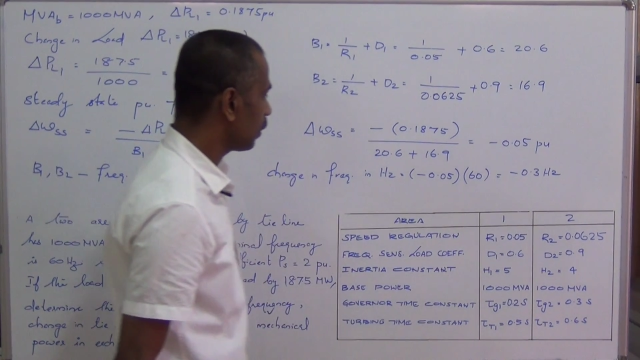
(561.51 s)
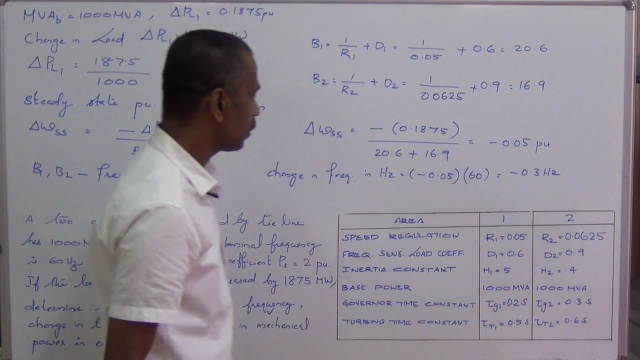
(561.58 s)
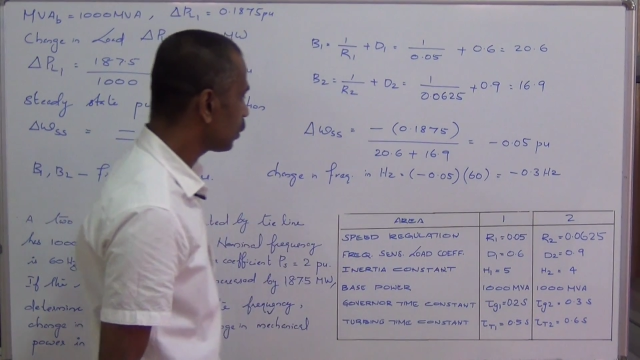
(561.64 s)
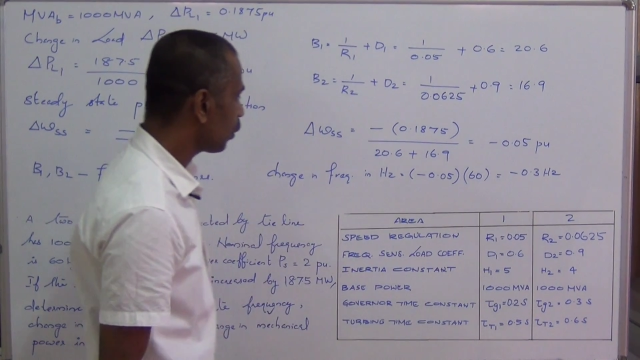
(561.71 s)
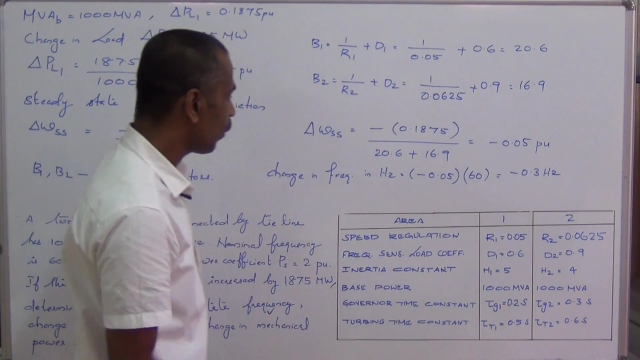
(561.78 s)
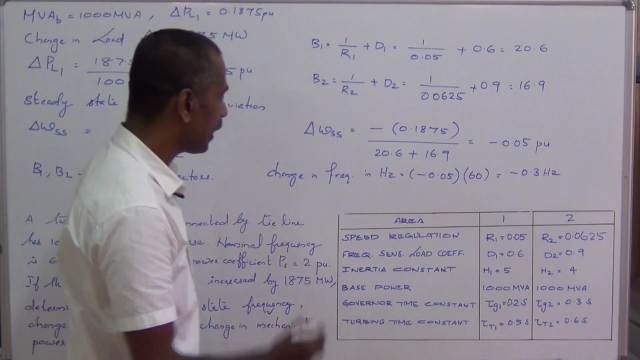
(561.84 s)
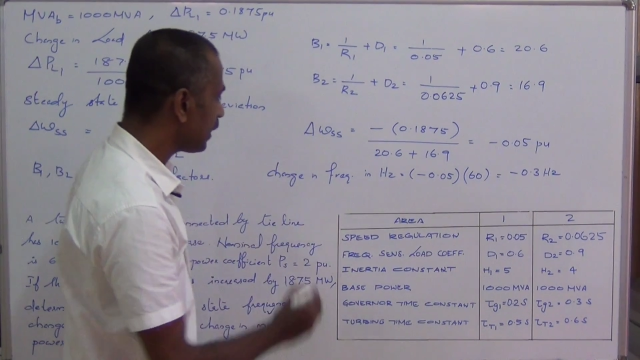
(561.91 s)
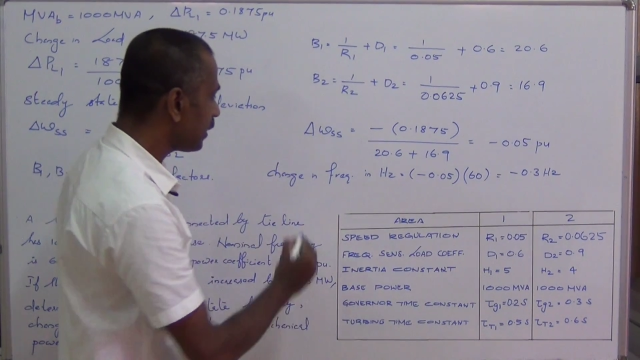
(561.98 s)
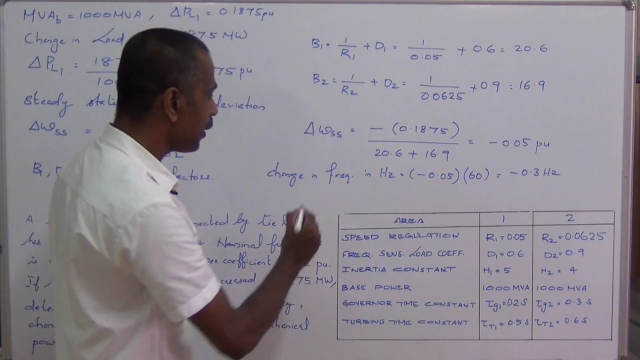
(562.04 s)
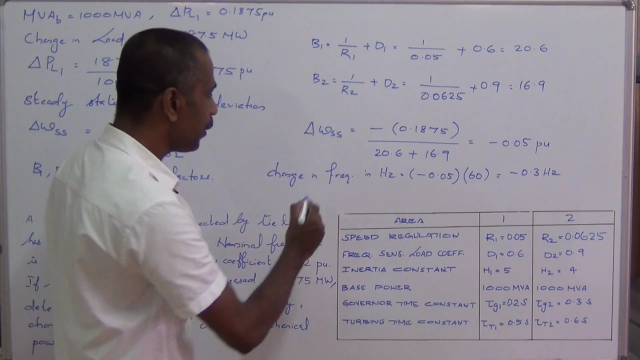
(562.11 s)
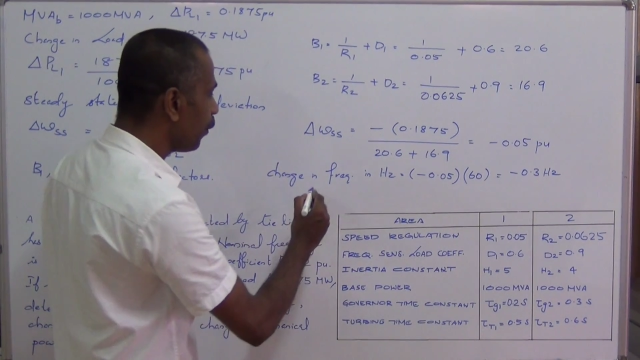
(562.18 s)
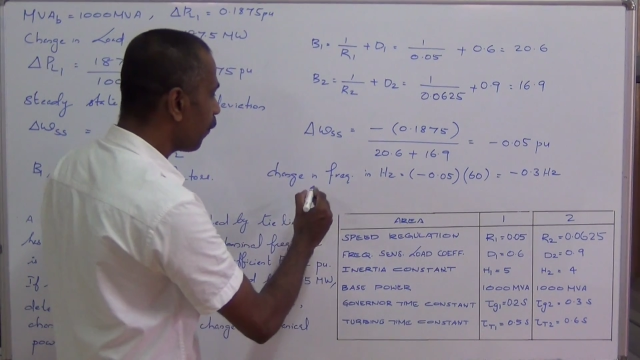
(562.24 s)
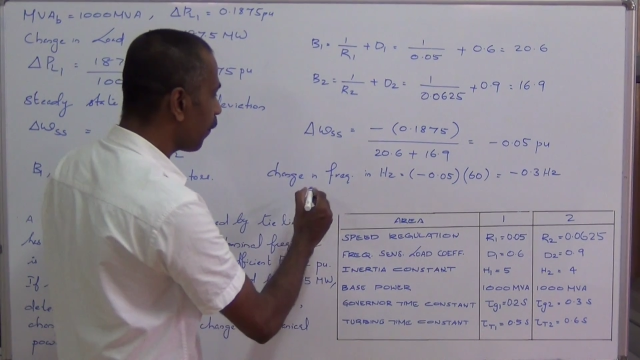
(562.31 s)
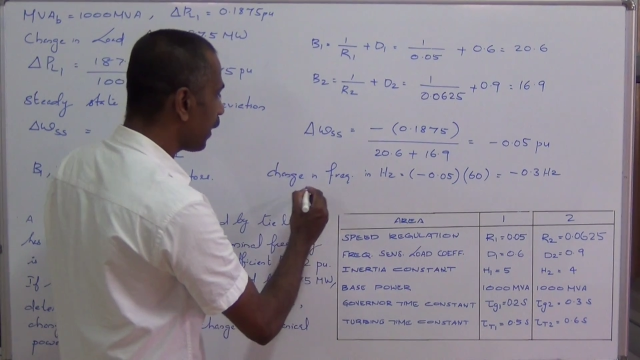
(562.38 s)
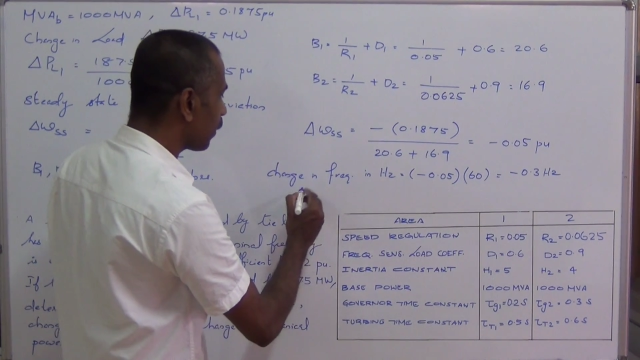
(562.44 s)
So what is the
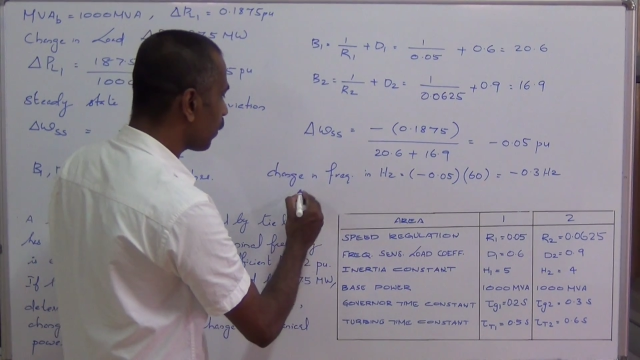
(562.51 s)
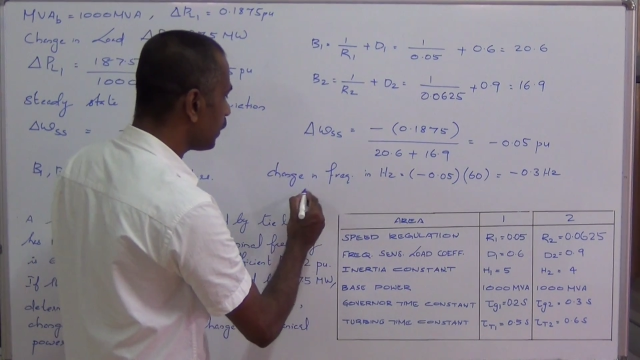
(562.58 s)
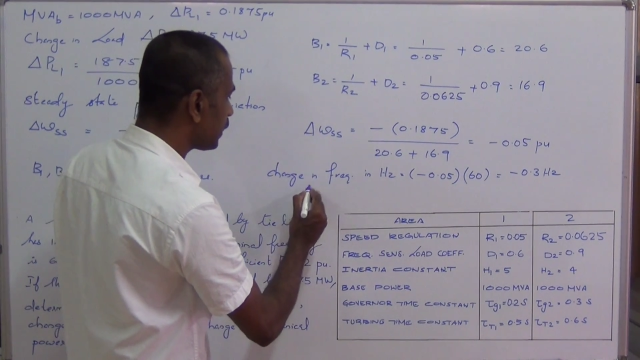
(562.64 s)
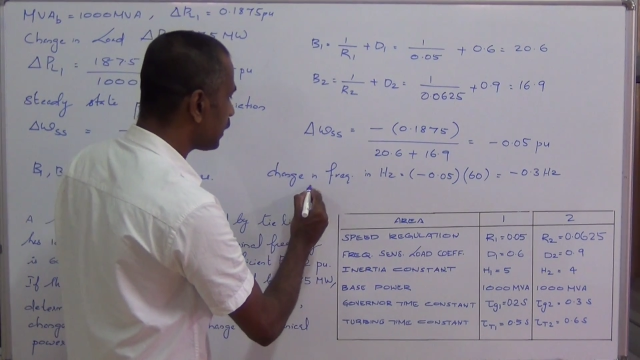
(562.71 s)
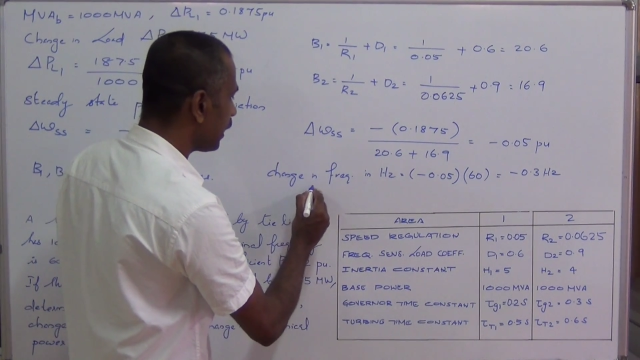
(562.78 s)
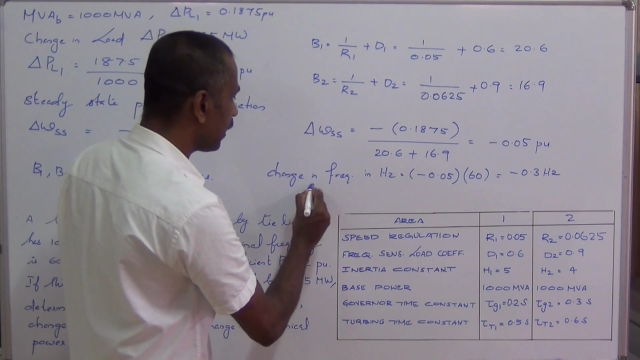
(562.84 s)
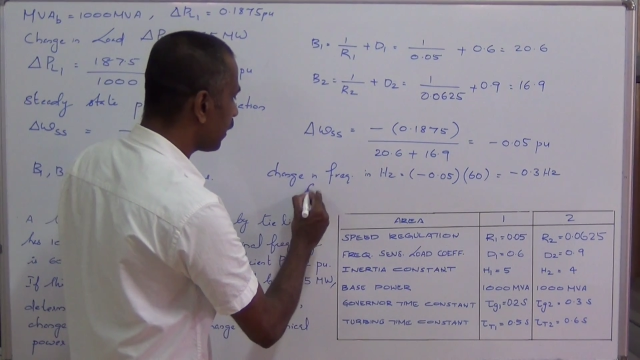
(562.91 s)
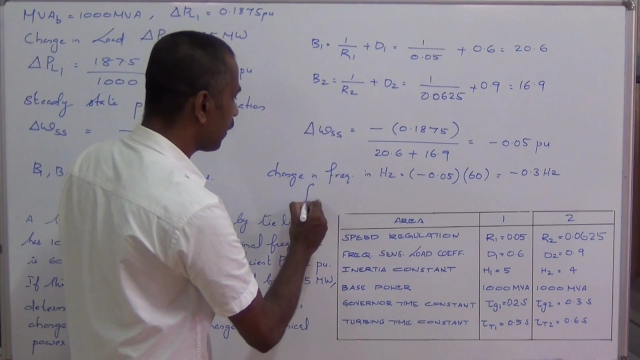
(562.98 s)
new frequency?